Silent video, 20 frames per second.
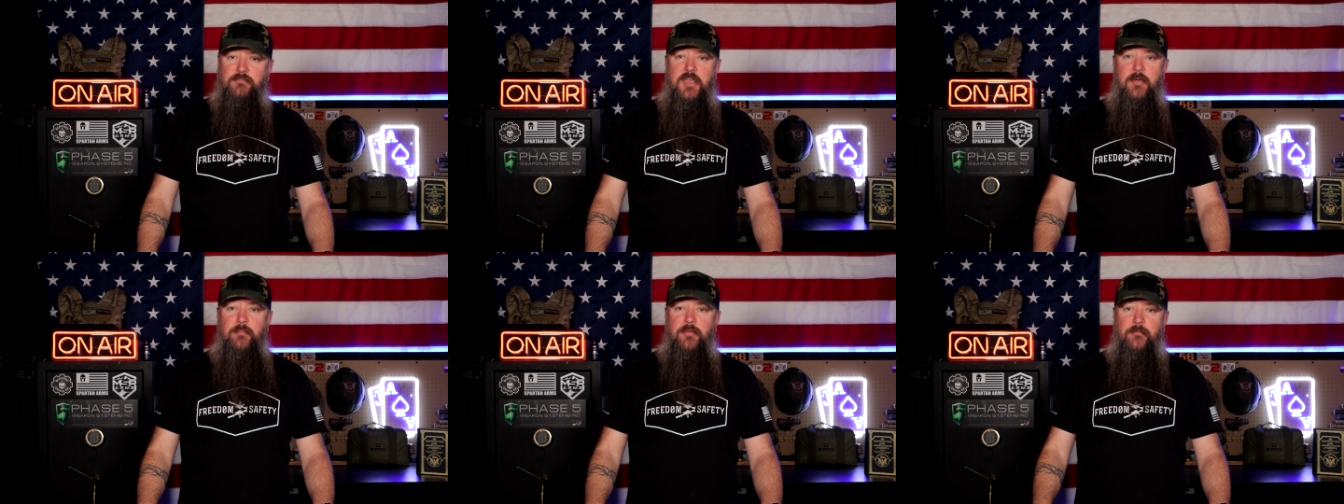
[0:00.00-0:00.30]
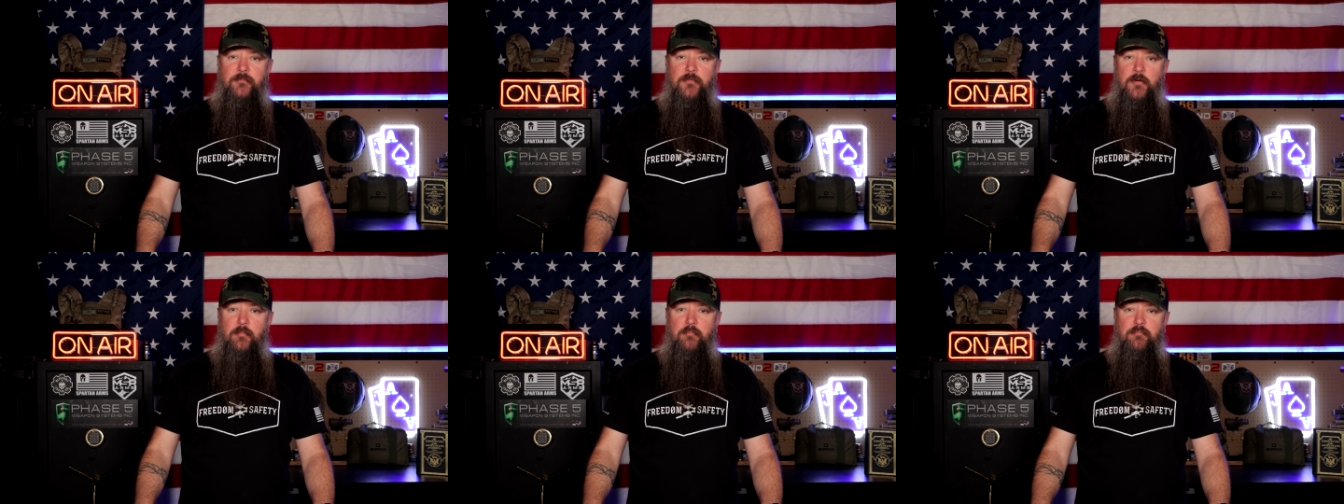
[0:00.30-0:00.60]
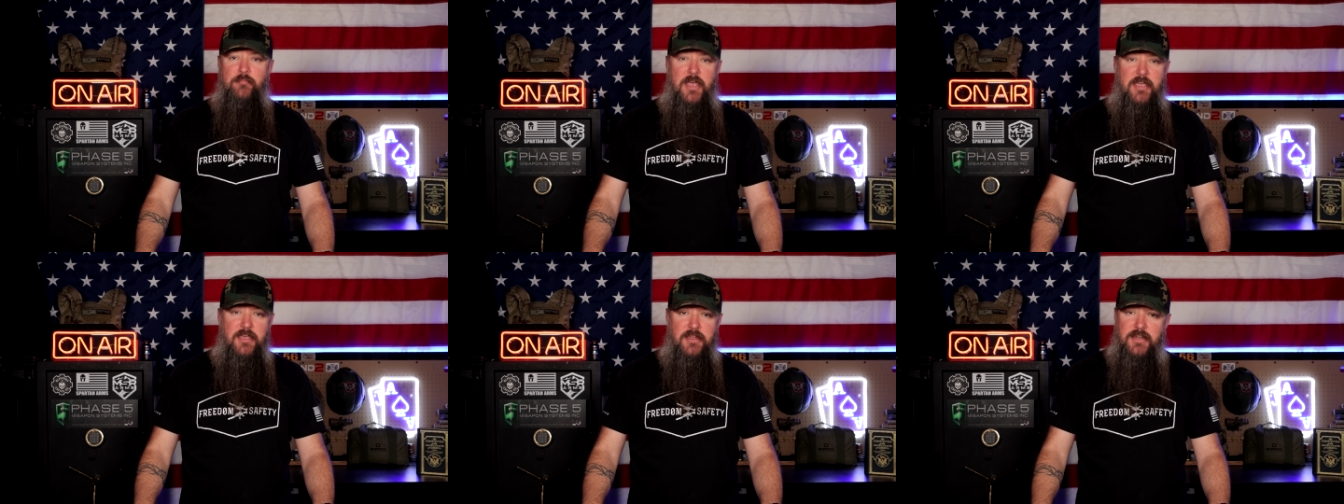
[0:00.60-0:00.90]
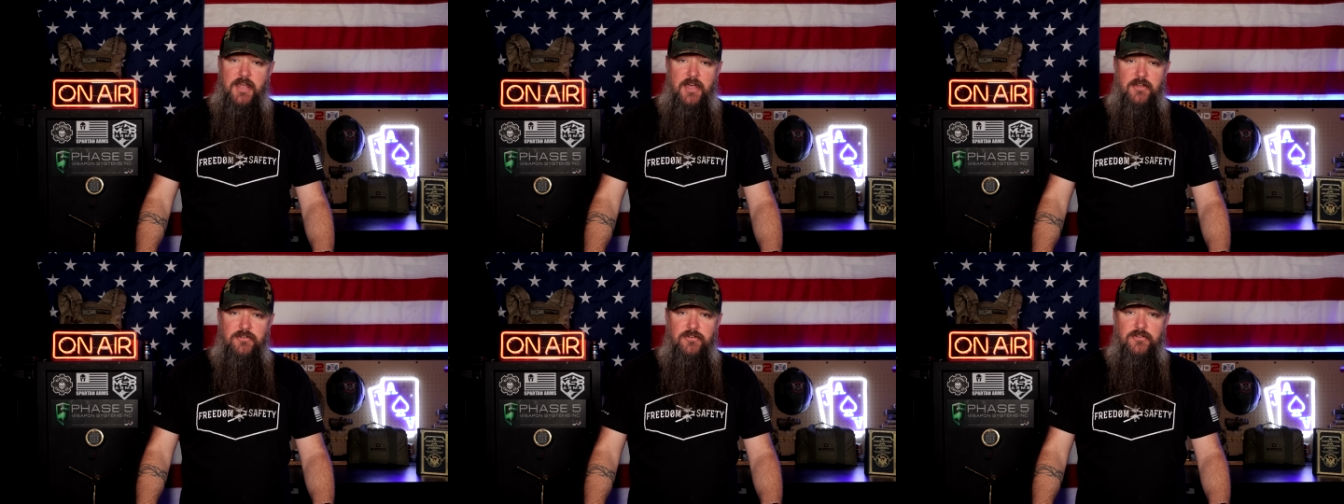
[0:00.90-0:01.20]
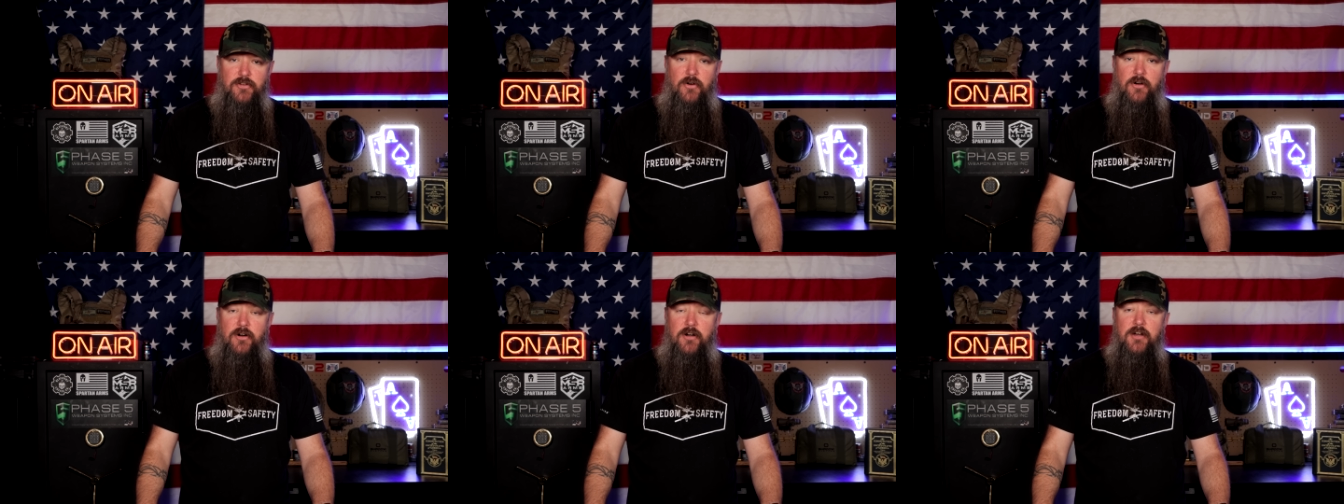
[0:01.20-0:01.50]
keep them from banging down your
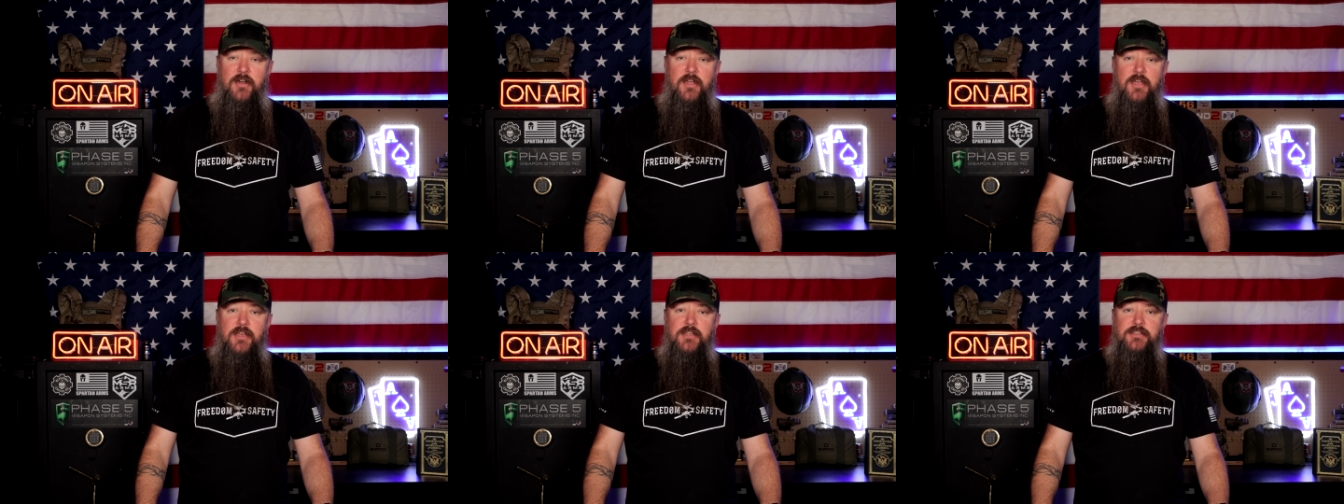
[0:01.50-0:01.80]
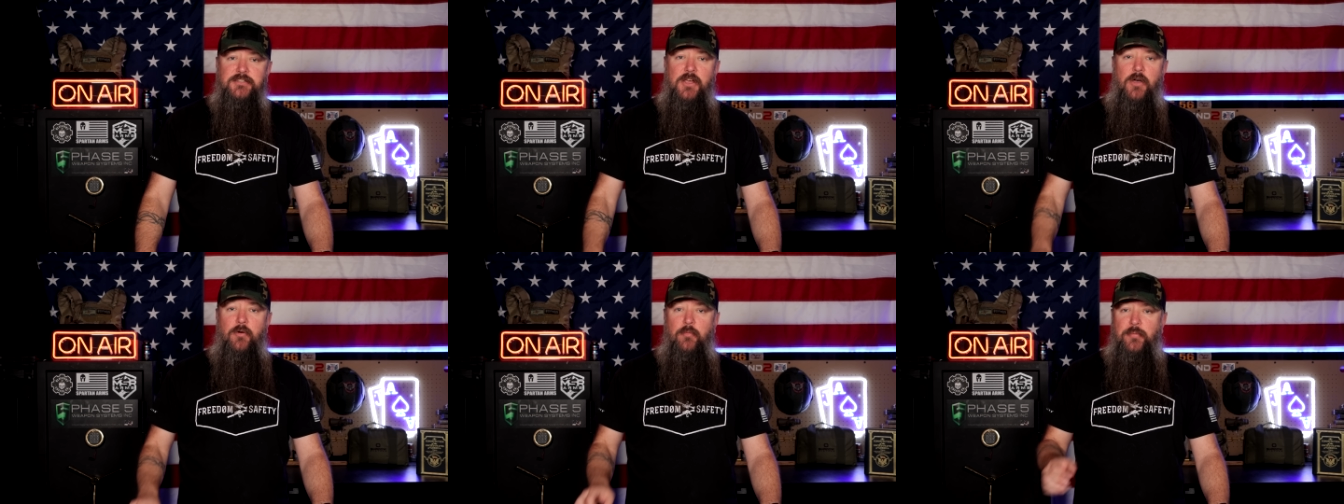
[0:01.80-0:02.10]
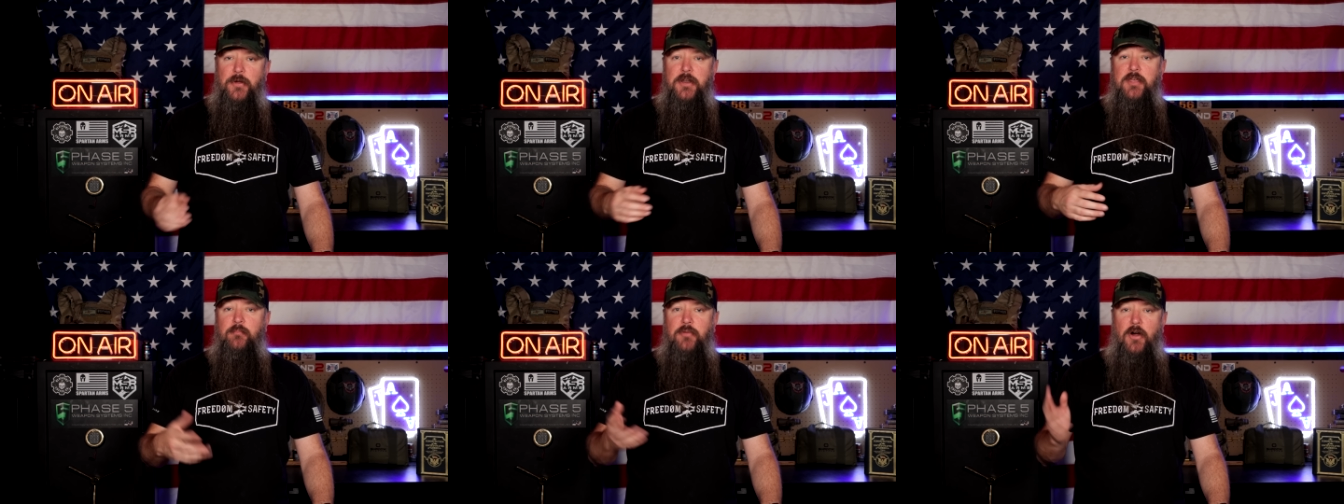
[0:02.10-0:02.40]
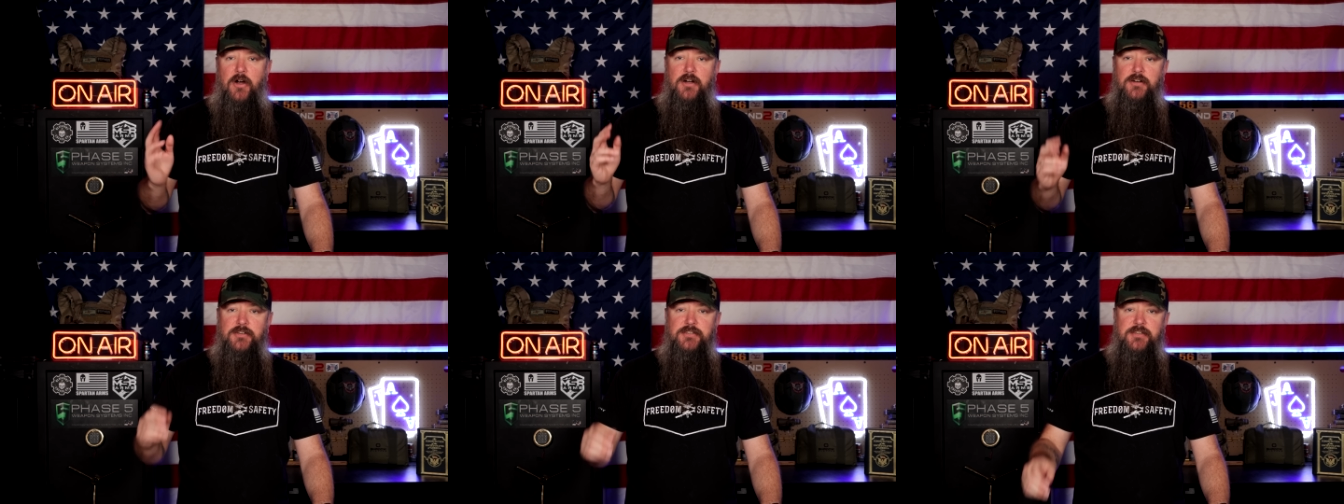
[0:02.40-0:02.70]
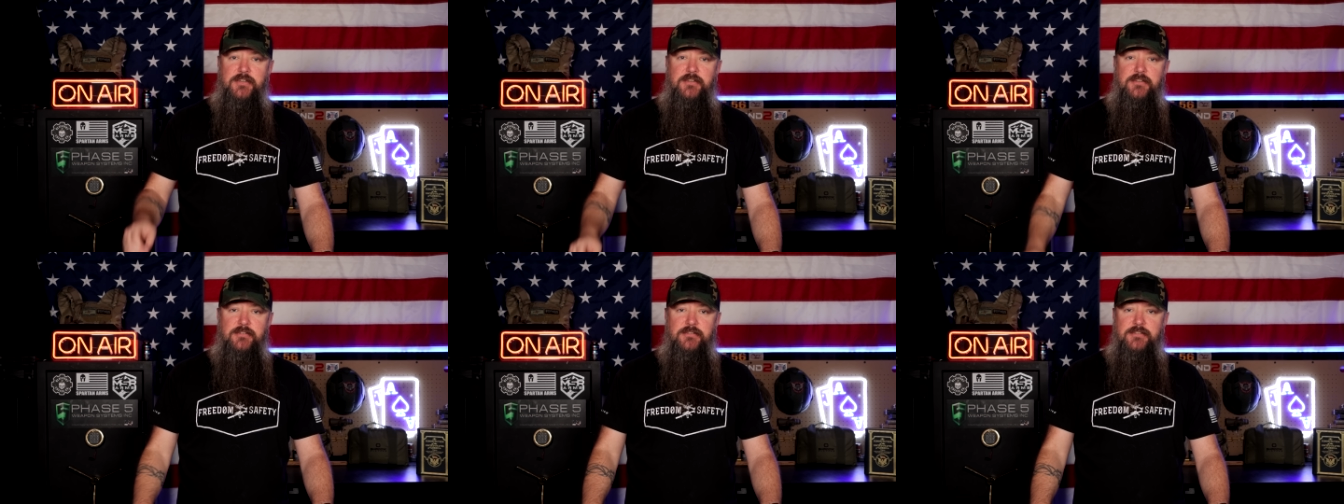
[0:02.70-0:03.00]
door. So putting
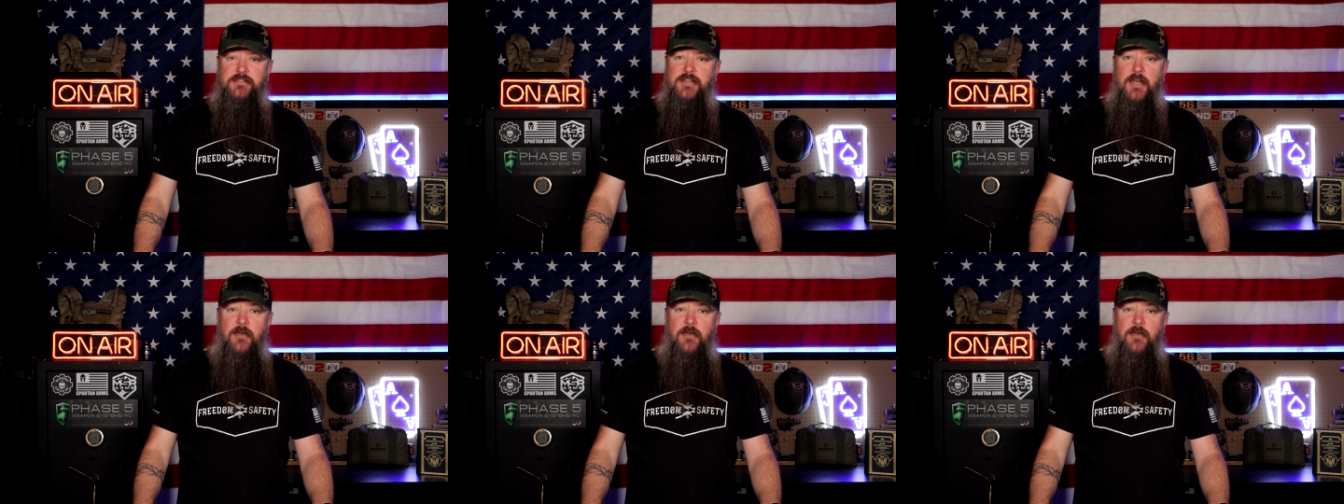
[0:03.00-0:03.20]
bars and